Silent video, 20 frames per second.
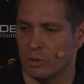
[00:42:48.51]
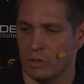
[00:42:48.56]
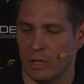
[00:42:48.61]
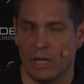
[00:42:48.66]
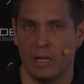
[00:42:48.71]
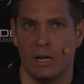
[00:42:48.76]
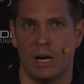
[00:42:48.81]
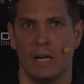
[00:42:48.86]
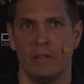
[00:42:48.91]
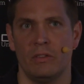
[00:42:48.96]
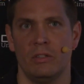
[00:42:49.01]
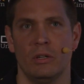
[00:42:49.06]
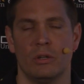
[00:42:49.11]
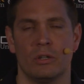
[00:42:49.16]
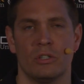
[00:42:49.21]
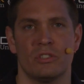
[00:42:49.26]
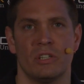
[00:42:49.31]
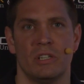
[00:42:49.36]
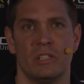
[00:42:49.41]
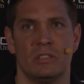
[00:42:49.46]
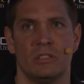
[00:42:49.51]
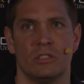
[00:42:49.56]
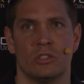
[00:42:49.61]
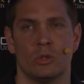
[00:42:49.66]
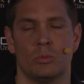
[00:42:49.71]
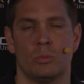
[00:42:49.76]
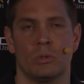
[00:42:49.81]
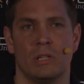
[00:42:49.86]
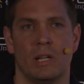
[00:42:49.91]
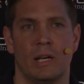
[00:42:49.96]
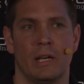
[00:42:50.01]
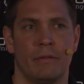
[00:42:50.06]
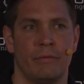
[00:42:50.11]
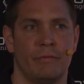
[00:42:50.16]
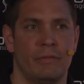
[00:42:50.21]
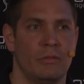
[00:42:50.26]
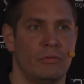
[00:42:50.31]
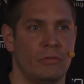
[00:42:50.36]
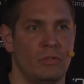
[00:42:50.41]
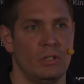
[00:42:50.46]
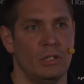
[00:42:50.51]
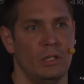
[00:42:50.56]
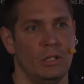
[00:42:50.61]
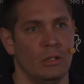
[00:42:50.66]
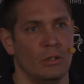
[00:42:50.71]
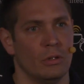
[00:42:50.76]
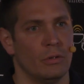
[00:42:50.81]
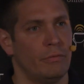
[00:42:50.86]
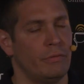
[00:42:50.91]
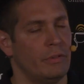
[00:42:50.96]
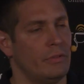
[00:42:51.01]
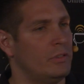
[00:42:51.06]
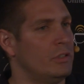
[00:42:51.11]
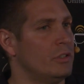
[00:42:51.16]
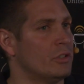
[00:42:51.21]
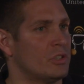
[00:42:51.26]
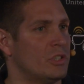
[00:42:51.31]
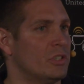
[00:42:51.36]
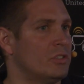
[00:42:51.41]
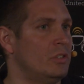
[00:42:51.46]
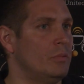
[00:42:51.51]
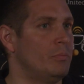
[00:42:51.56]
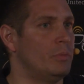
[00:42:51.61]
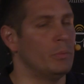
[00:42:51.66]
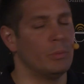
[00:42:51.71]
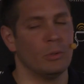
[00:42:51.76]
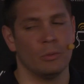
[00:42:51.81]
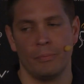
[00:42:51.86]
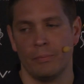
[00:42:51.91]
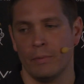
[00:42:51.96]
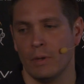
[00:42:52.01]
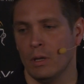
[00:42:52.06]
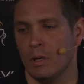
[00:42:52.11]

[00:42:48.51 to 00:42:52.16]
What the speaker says: So the IT organization is somewhat like 50 or 60 people.